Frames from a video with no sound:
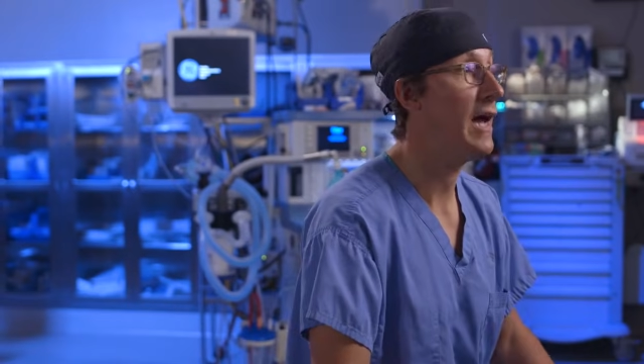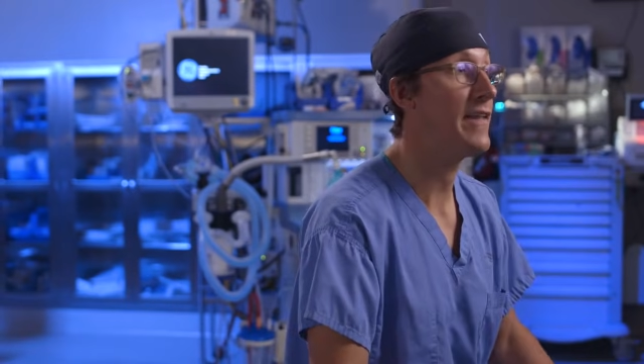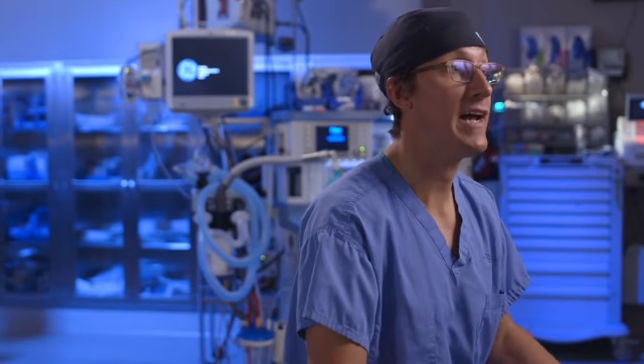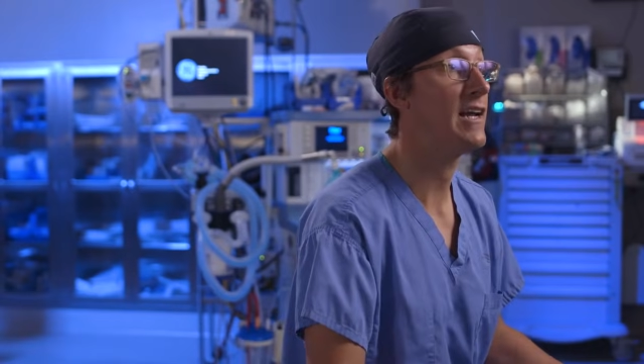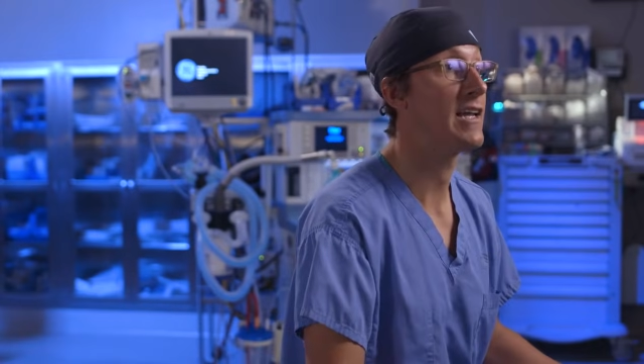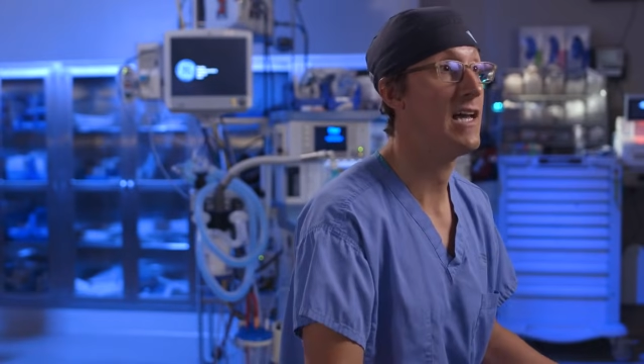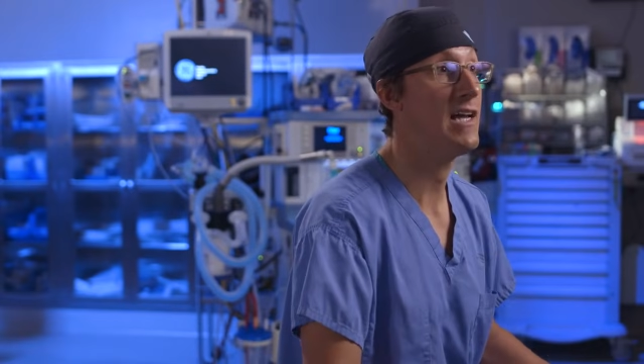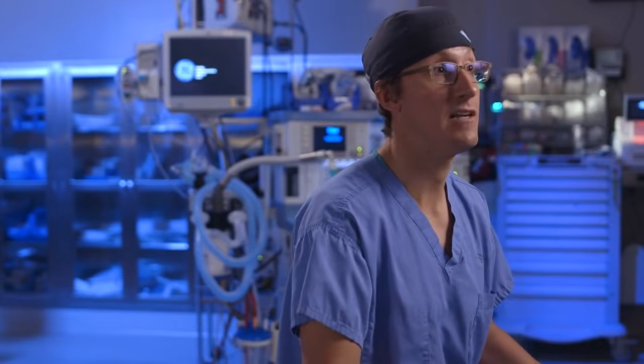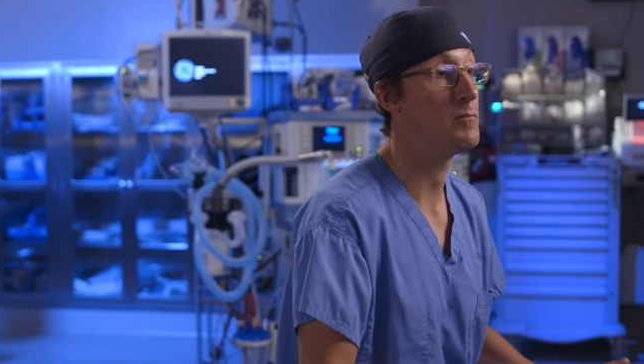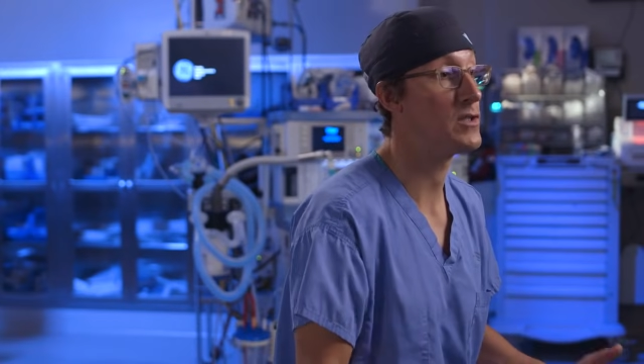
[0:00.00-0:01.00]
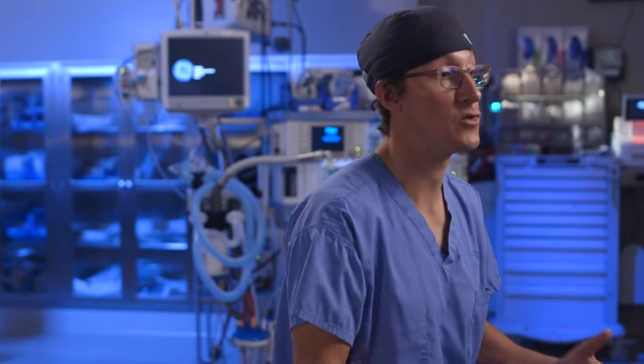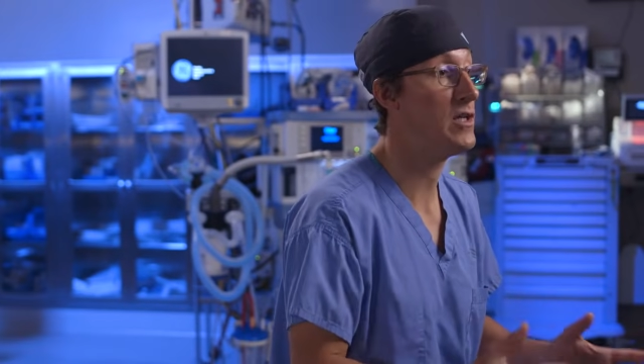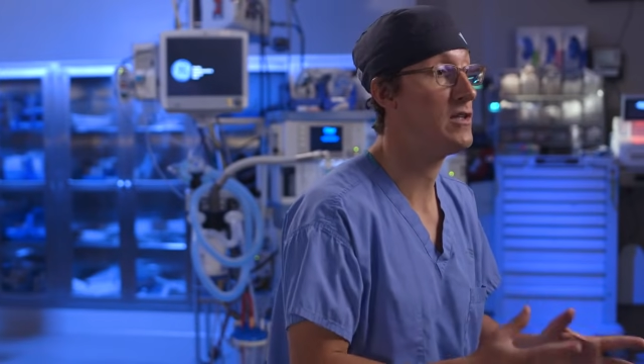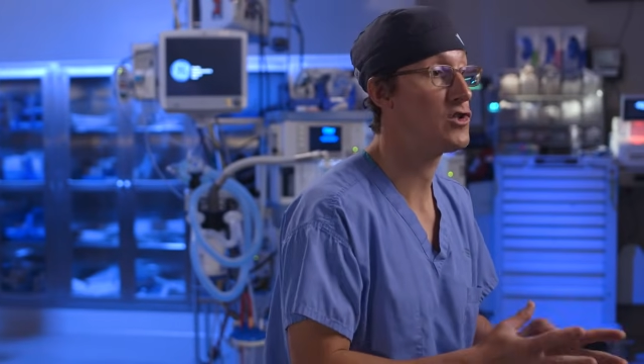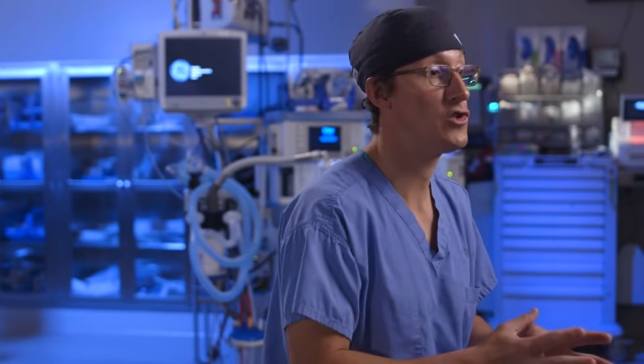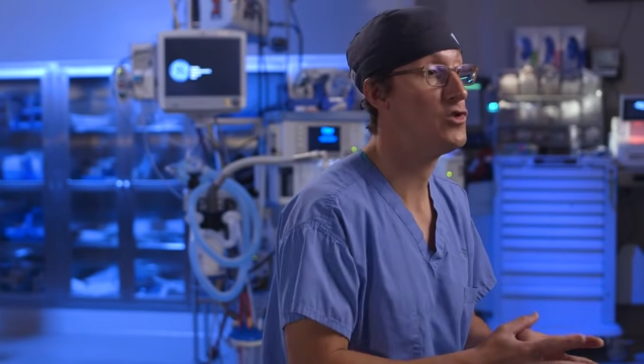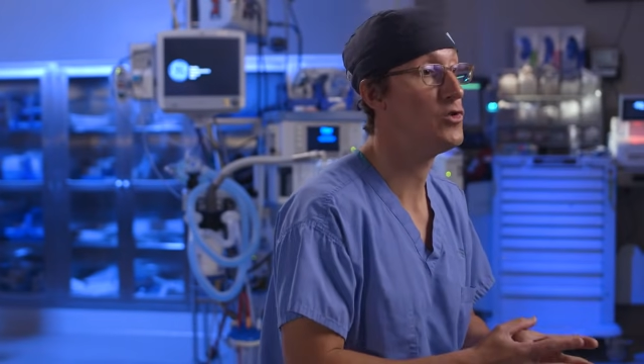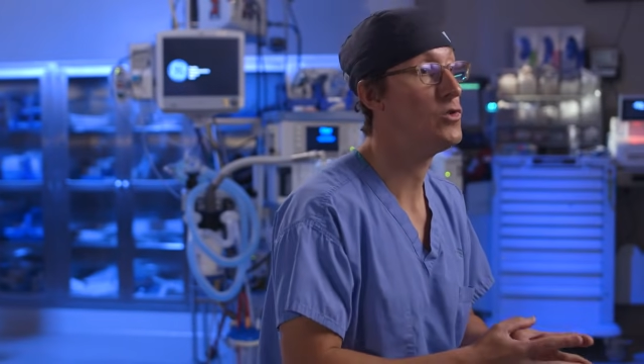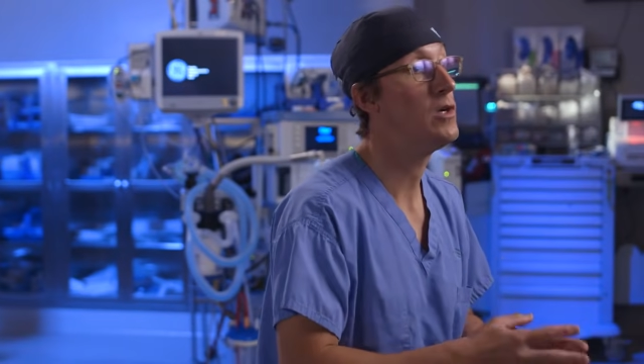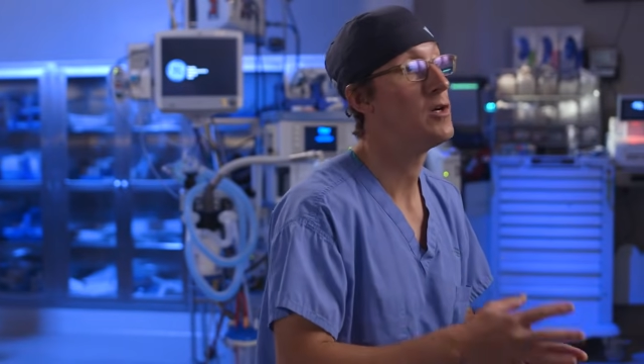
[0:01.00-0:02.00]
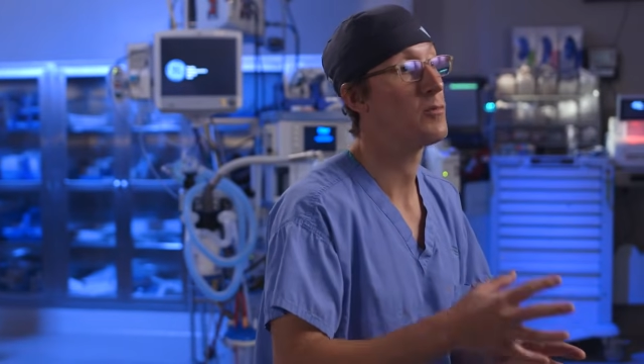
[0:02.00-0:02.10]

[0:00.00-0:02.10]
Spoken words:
And that, again, between the two,